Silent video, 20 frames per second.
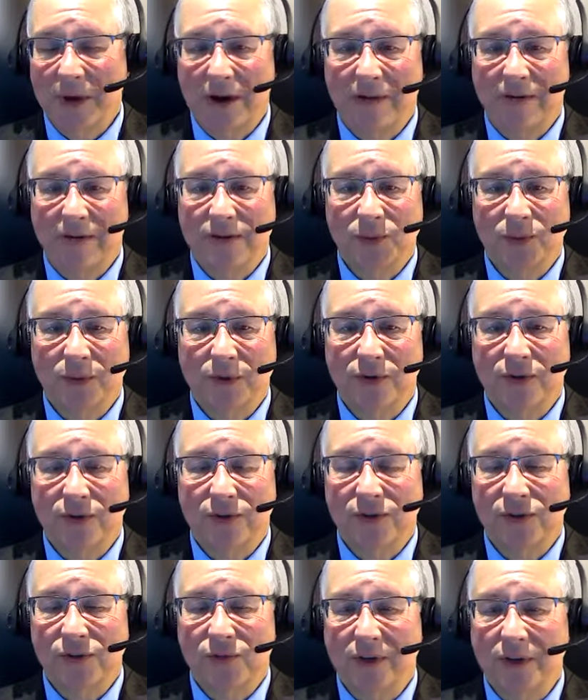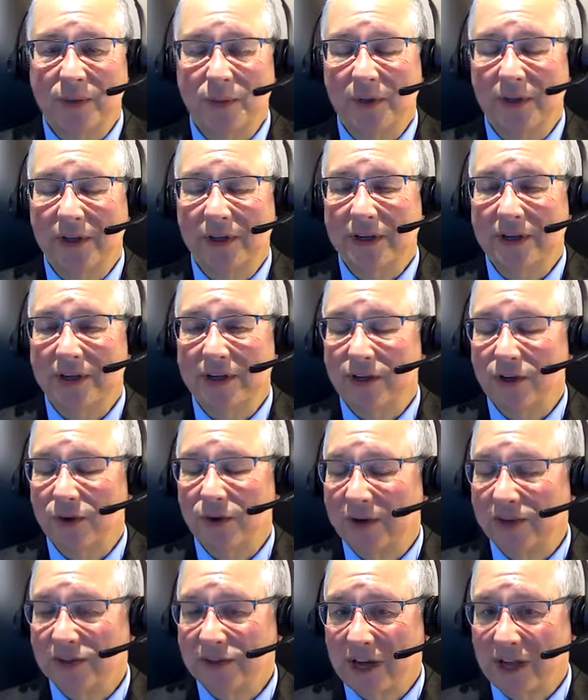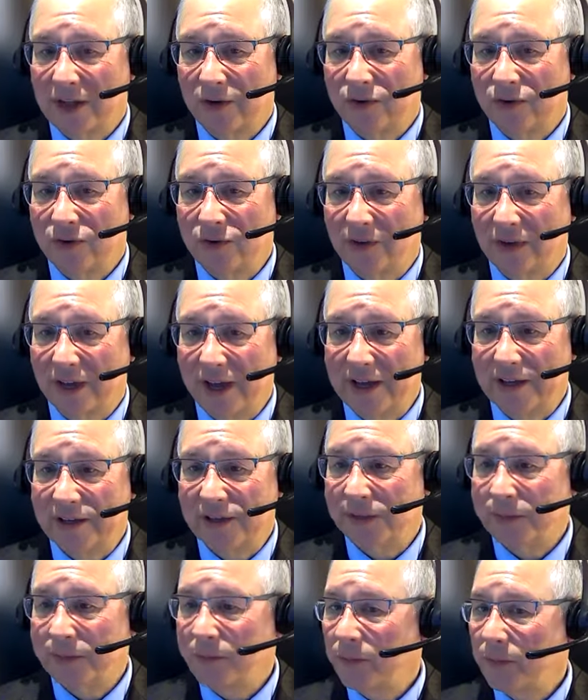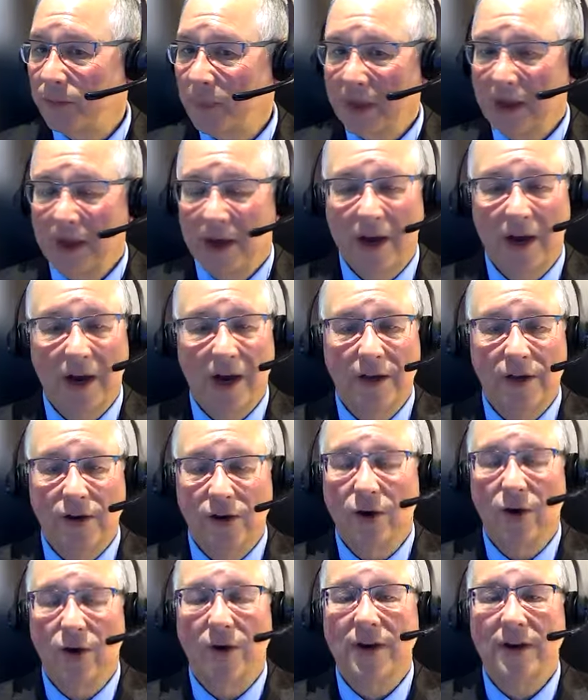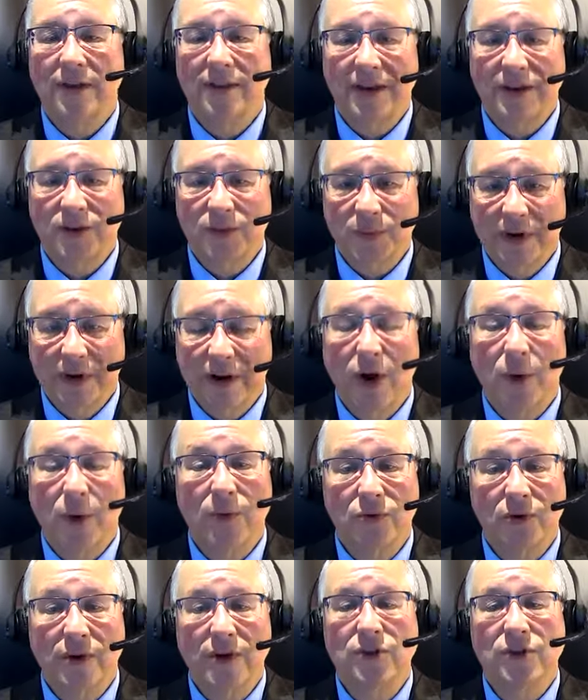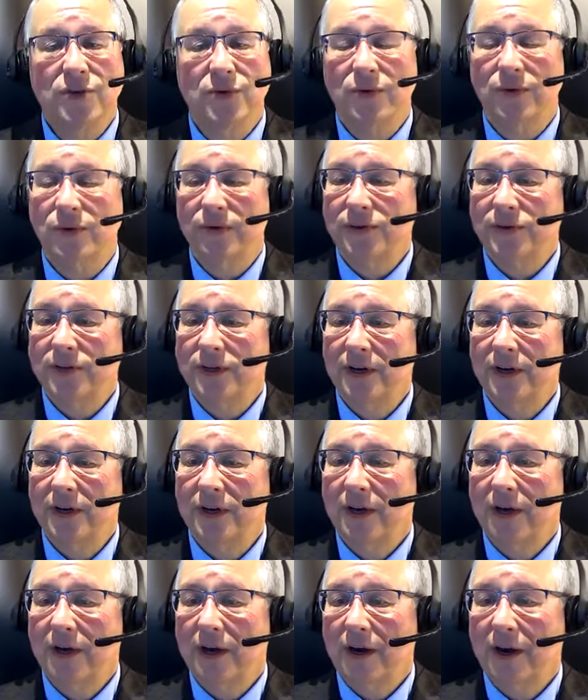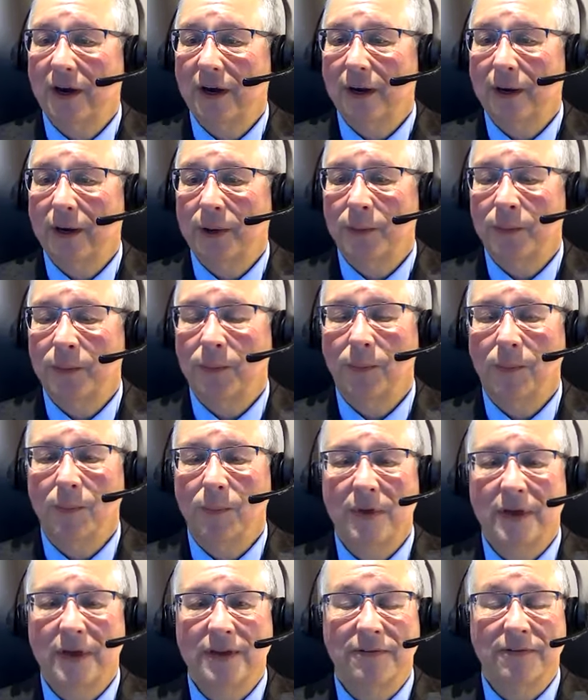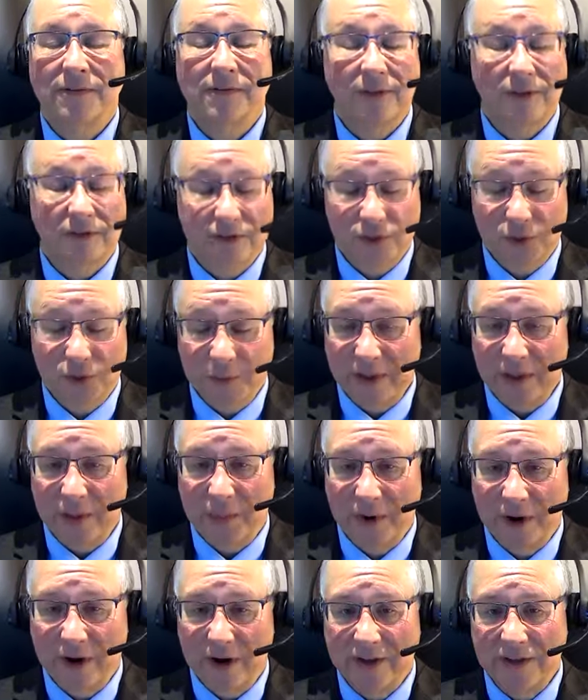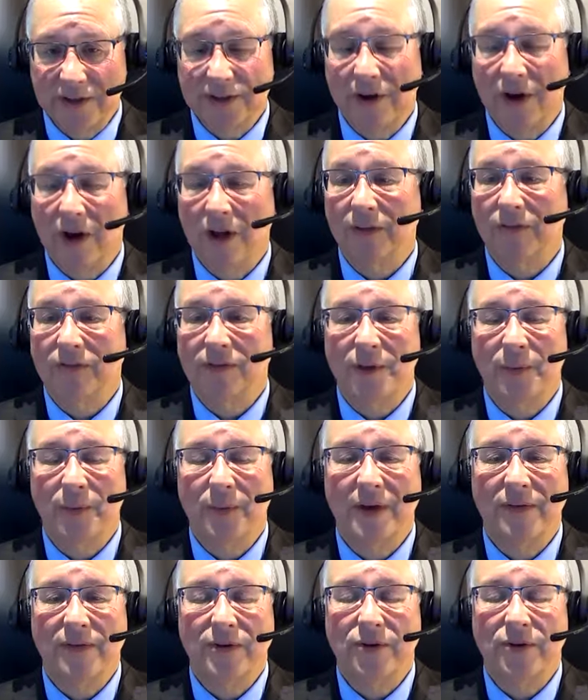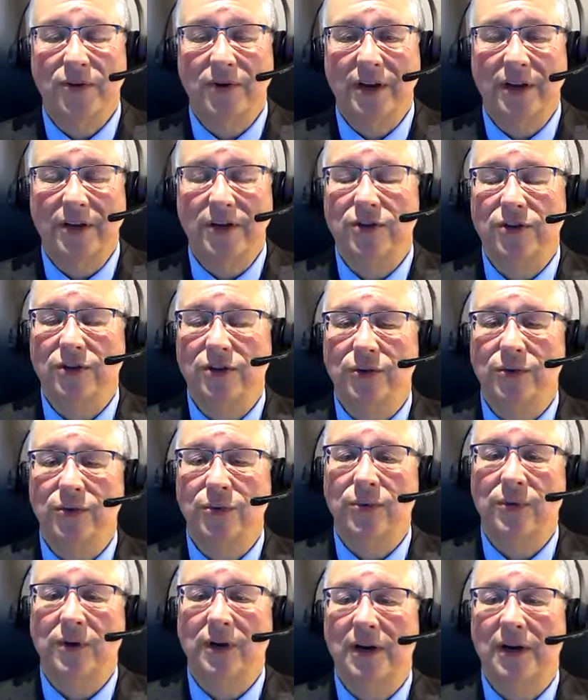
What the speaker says: in dispute is $3 million or less, you're going to the expedited arbitration rules. If assuming the parties, all of them, have agreed to